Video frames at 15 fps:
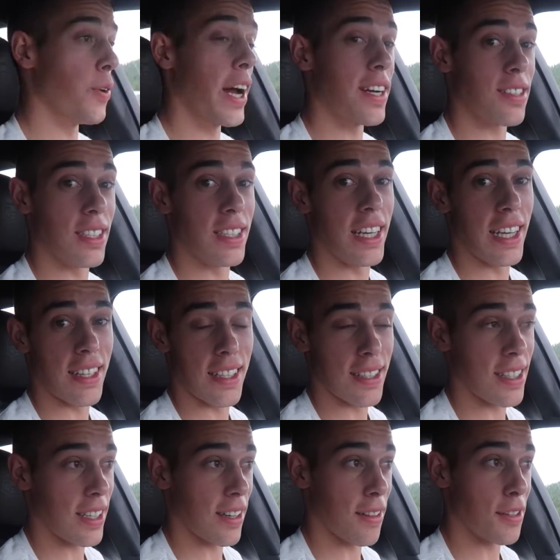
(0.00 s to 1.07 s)
You actually take
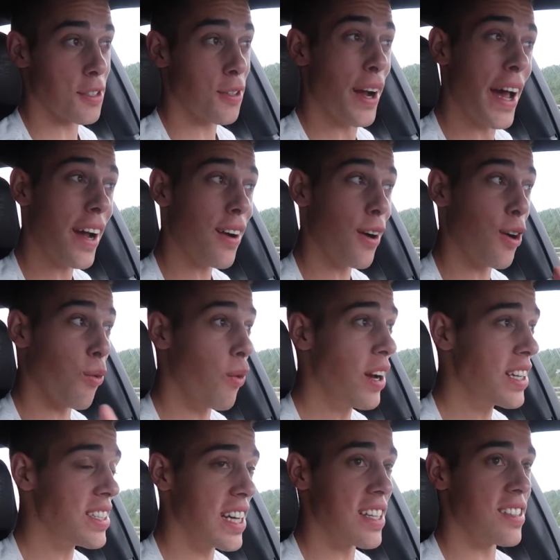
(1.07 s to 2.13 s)
this thing to the track or
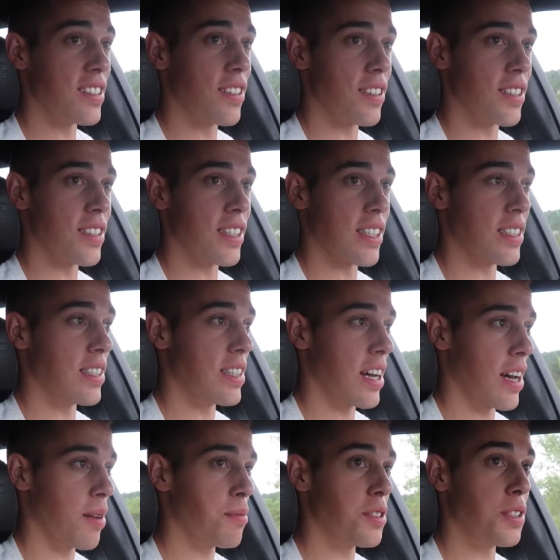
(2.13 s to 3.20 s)
want to test 0 to 60
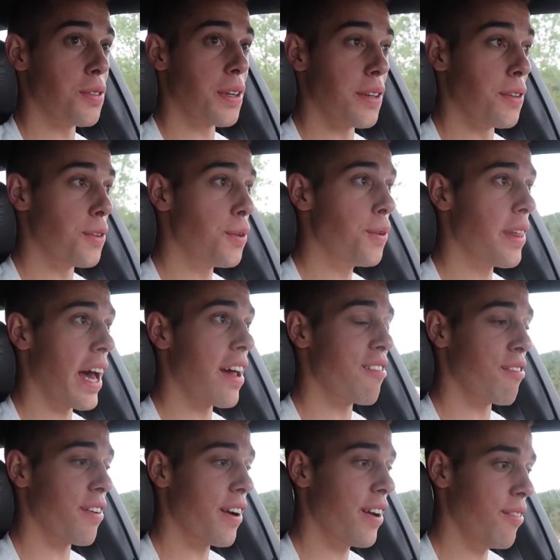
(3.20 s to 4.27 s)
times, you can do that
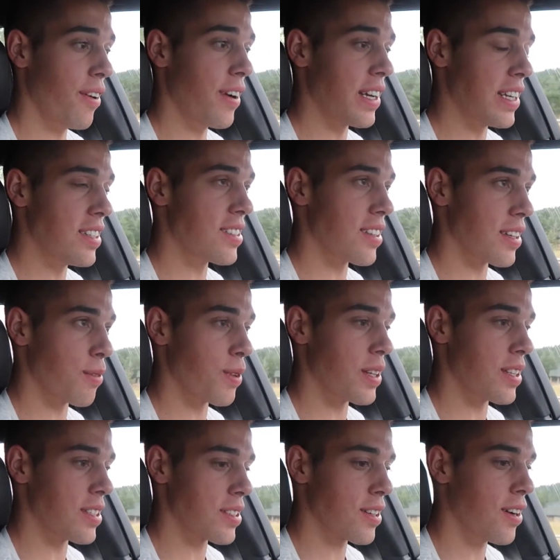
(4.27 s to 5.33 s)
very, very easily
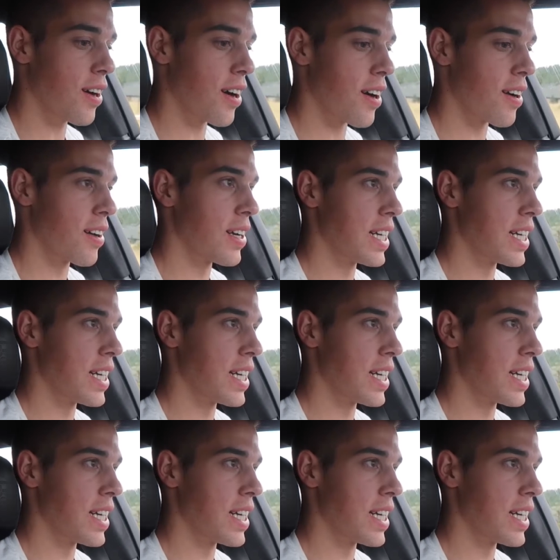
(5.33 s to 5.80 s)
with this car.